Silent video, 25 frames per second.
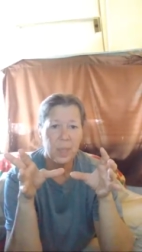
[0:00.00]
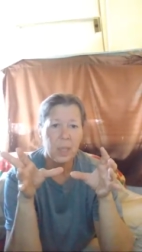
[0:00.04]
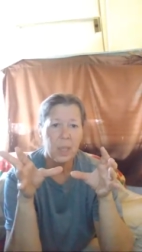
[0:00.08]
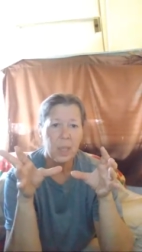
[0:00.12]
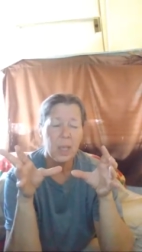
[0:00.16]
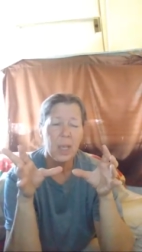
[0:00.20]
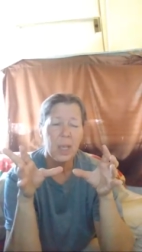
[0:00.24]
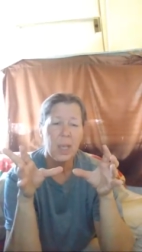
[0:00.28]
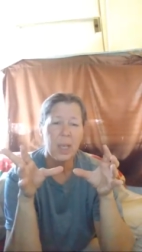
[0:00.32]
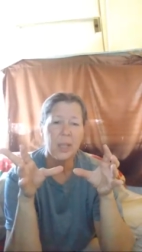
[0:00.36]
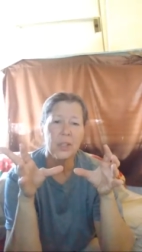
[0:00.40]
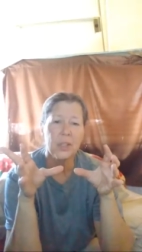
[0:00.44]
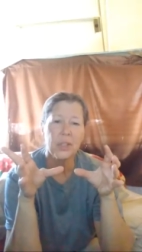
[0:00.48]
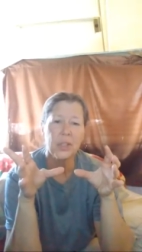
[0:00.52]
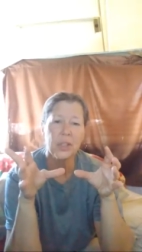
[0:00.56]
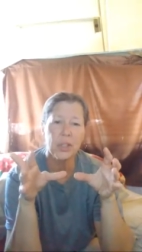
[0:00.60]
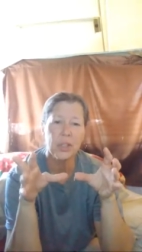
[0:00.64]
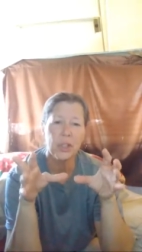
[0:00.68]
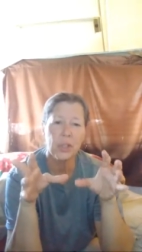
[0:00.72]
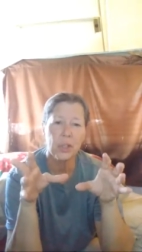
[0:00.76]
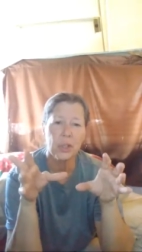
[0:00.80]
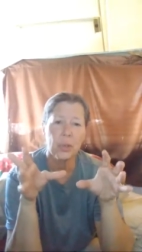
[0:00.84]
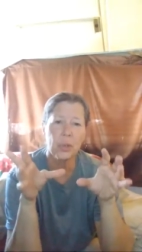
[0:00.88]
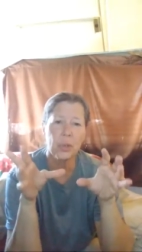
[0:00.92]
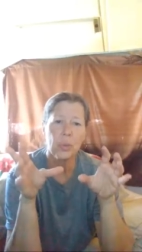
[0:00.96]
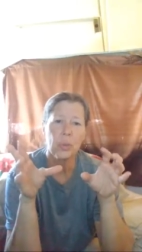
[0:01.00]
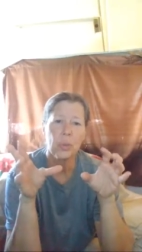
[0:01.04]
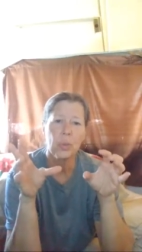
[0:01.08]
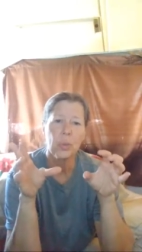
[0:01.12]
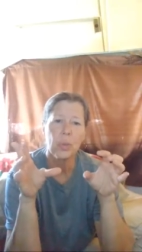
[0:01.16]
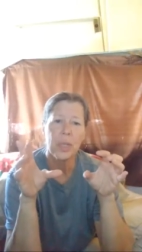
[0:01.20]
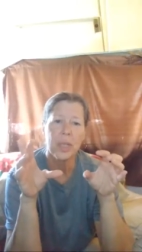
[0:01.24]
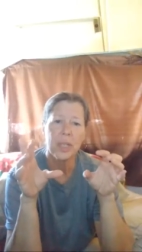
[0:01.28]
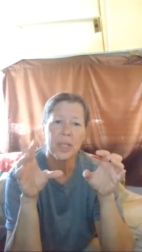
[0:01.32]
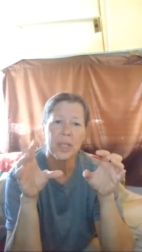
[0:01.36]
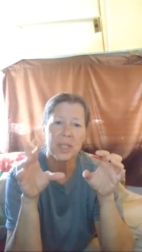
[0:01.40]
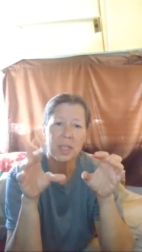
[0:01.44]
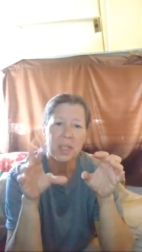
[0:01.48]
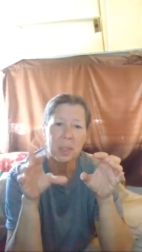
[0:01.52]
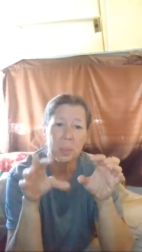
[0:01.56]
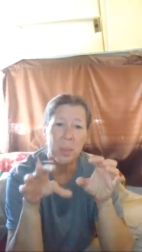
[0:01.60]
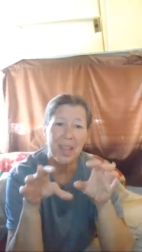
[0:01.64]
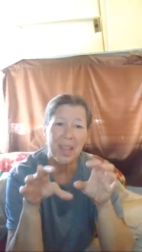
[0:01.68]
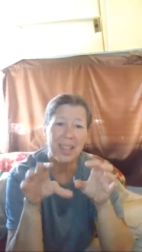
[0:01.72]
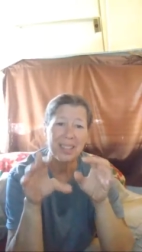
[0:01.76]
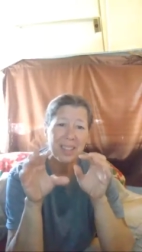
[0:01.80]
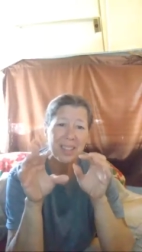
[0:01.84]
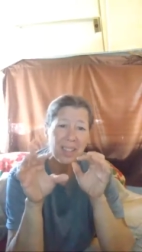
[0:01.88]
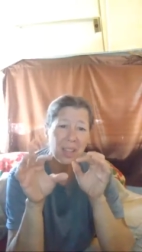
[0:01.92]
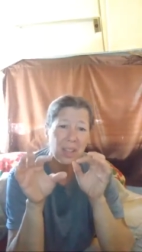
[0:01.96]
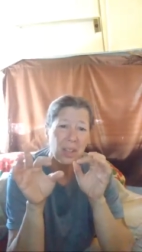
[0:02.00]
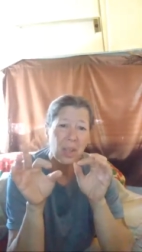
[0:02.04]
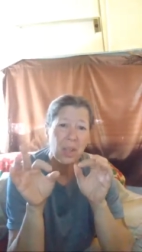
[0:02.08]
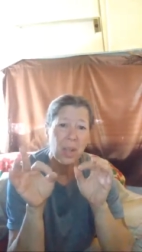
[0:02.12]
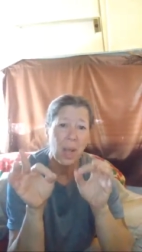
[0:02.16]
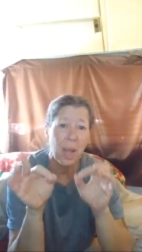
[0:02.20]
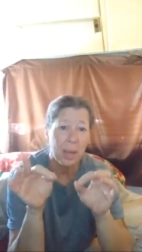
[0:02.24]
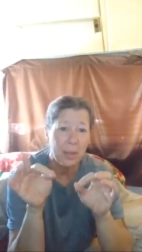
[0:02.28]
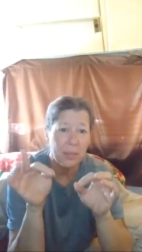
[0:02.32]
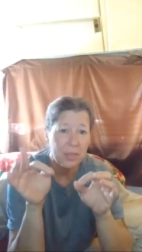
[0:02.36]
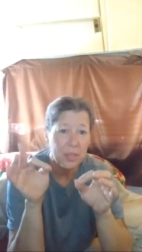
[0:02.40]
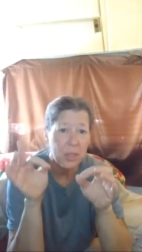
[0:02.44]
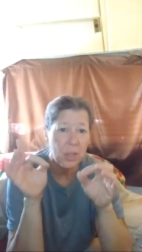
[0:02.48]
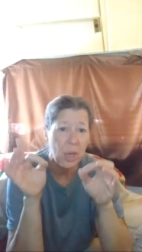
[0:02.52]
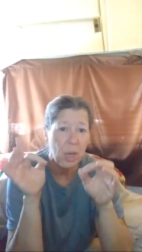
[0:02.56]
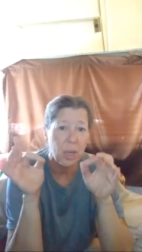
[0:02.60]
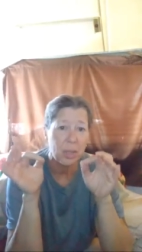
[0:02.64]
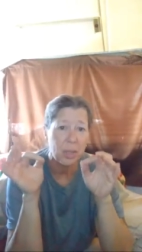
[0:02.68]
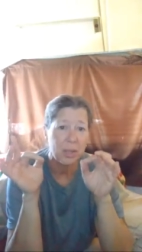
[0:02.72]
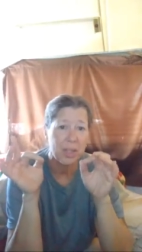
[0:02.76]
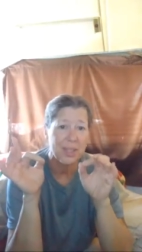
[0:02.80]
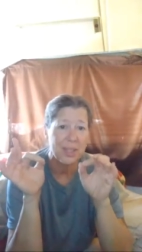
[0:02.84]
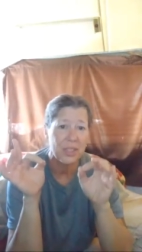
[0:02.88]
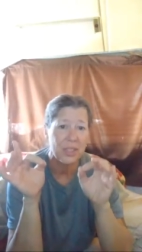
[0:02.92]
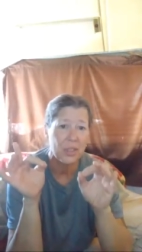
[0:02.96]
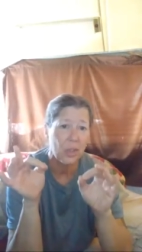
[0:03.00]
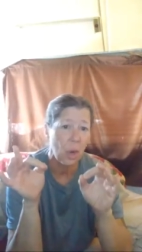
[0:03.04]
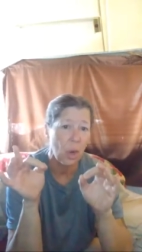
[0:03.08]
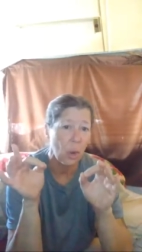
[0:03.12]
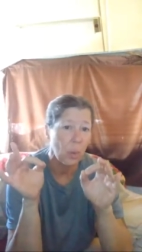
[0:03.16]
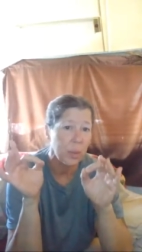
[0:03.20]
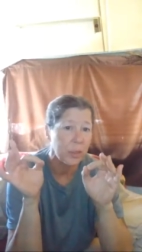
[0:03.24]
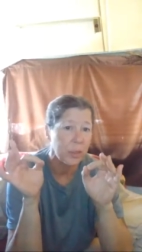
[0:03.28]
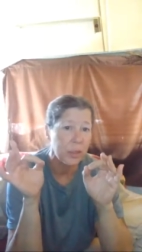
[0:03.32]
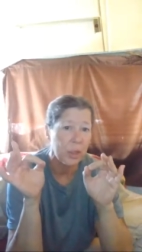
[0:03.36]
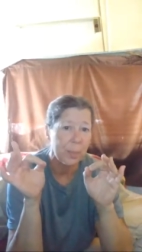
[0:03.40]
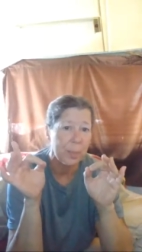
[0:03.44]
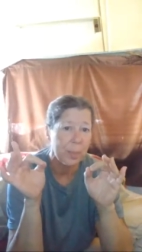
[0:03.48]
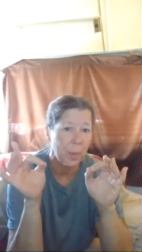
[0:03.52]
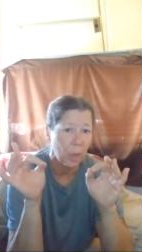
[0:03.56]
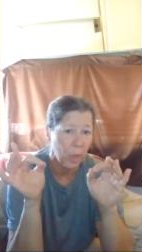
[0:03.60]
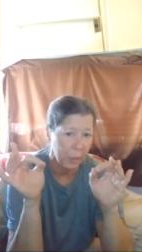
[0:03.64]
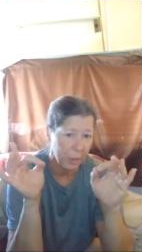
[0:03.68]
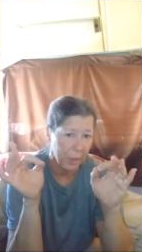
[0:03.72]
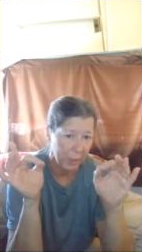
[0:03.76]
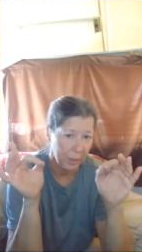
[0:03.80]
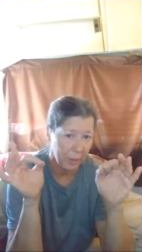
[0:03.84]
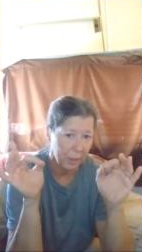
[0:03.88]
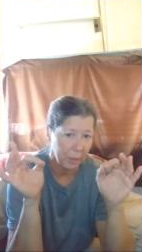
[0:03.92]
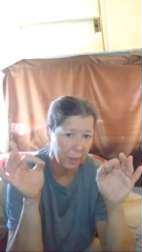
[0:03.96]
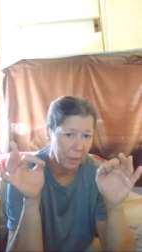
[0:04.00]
is to inspect livestock that is going to market.